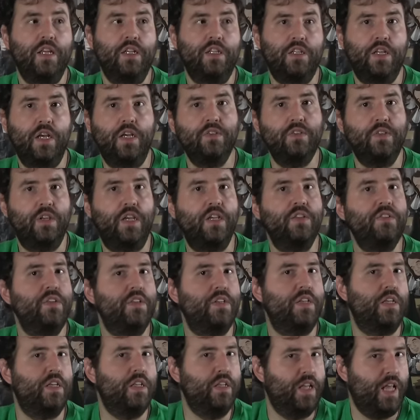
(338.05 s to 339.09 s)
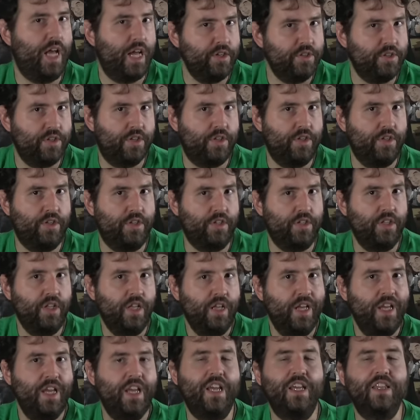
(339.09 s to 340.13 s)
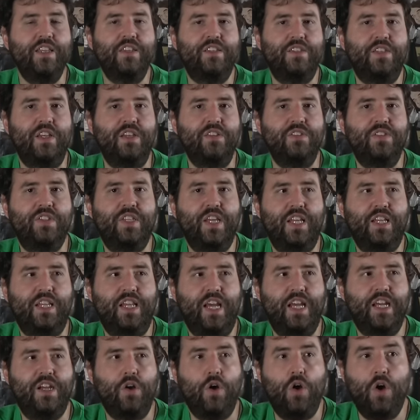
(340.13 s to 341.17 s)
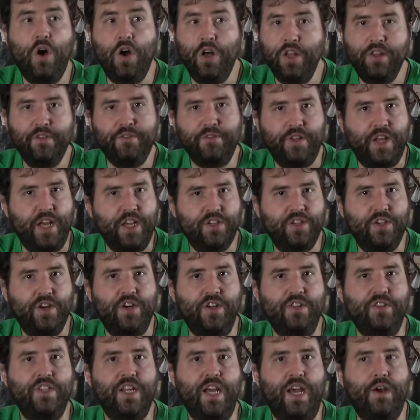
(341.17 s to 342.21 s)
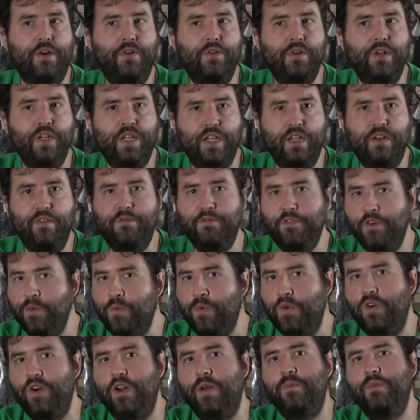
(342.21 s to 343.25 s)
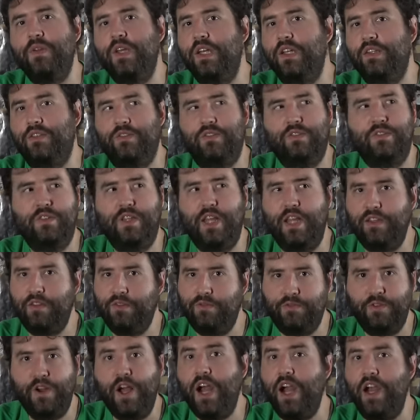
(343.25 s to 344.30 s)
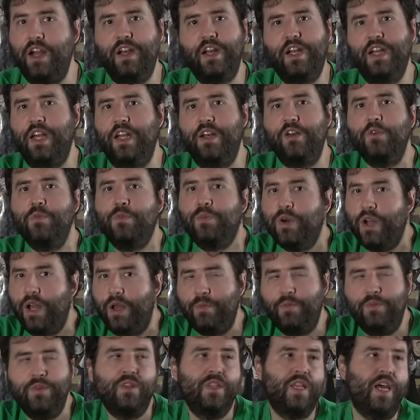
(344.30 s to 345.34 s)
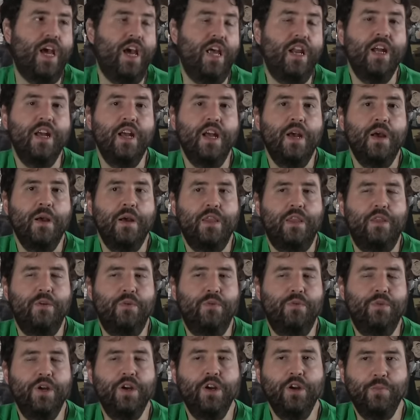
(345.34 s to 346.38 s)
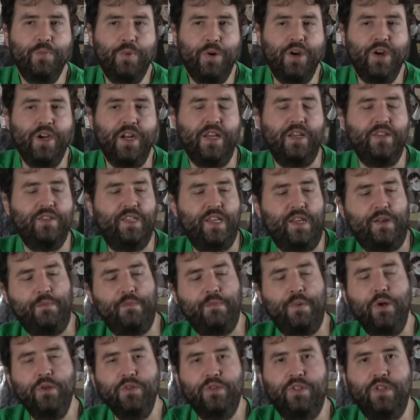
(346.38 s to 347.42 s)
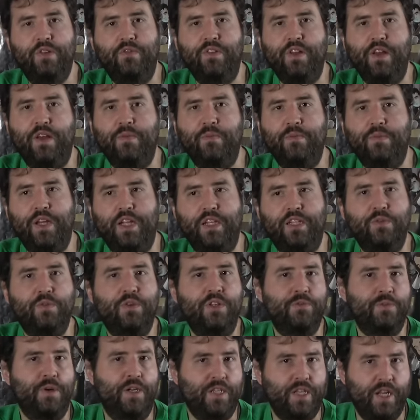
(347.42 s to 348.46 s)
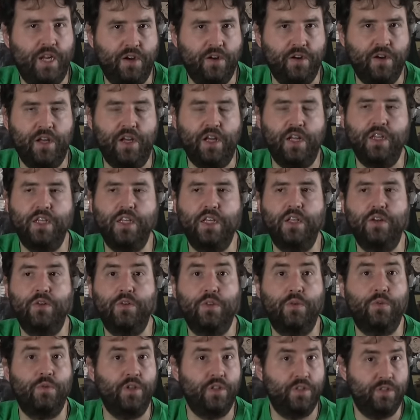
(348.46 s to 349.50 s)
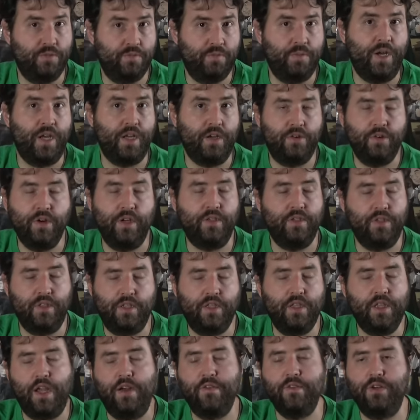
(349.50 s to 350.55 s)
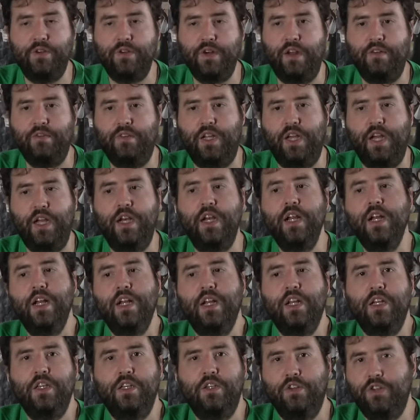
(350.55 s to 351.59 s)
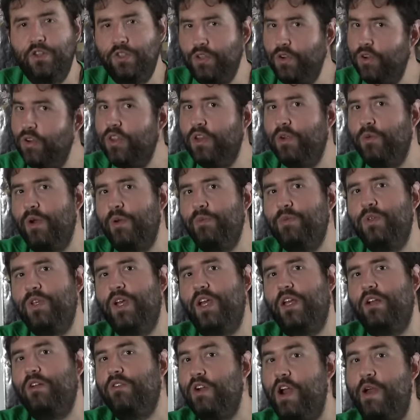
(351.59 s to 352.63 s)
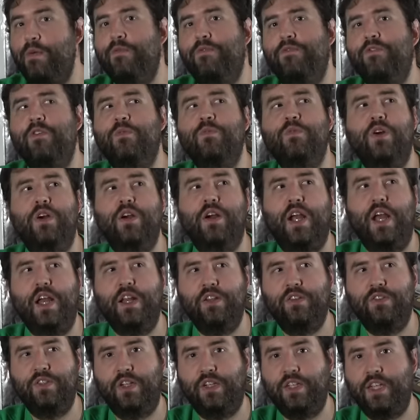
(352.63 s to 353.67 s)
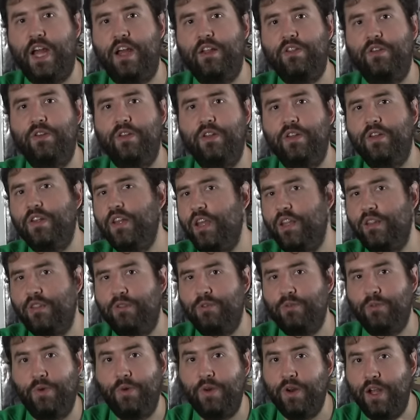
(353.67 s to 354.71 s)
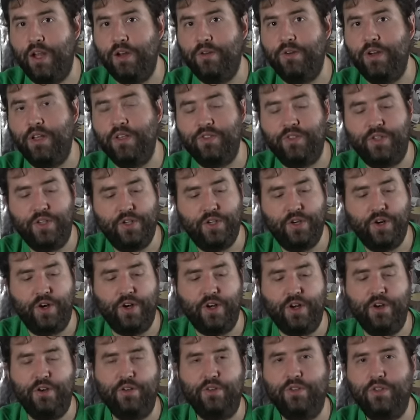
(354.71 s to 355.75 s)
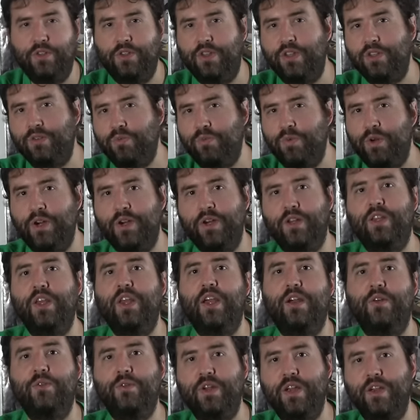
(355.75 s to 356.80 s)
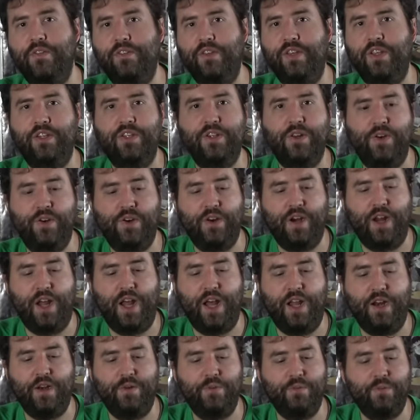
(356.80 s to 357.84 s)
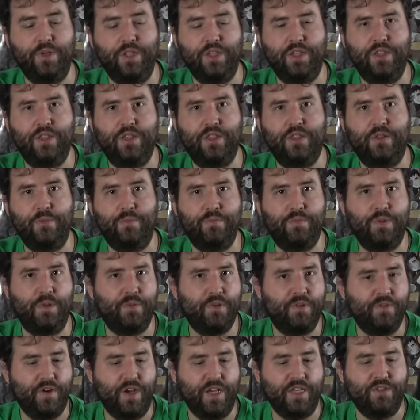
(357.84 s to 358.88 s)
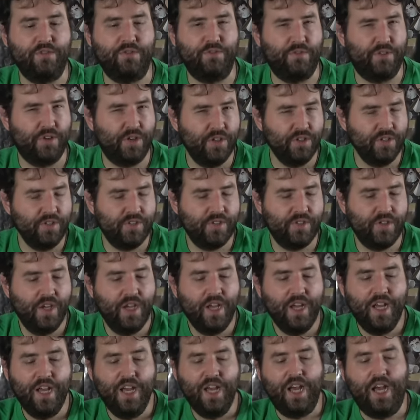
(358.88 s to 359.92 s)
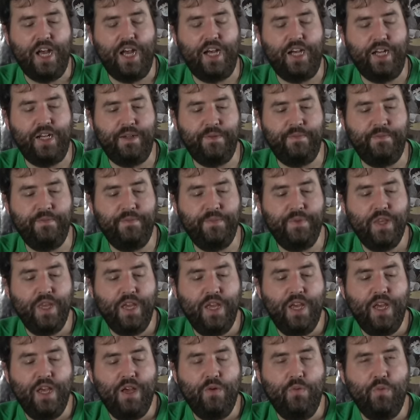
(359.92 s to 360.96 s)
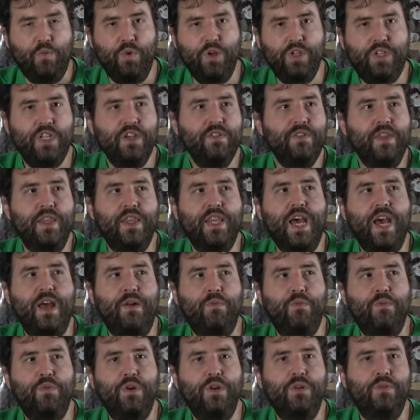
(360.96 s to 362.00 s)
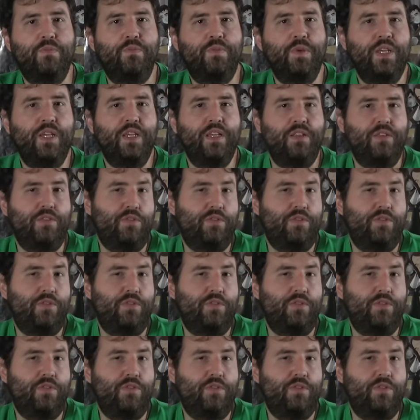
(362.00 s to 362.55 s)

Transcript: does isn't illogical in the sense that like all the flash cards now need firmware updates. That's fine. I got no problem with that. The weird part is that most of them, like the ones by Terra Onion or the ones by Crix at the EverDrive line, you just go to their website, grab a firmware, and just like download it and throw it onto an S D card. You don't do this weird thing where you have to like turn it on with the, the device first, um, which even that wouldn't be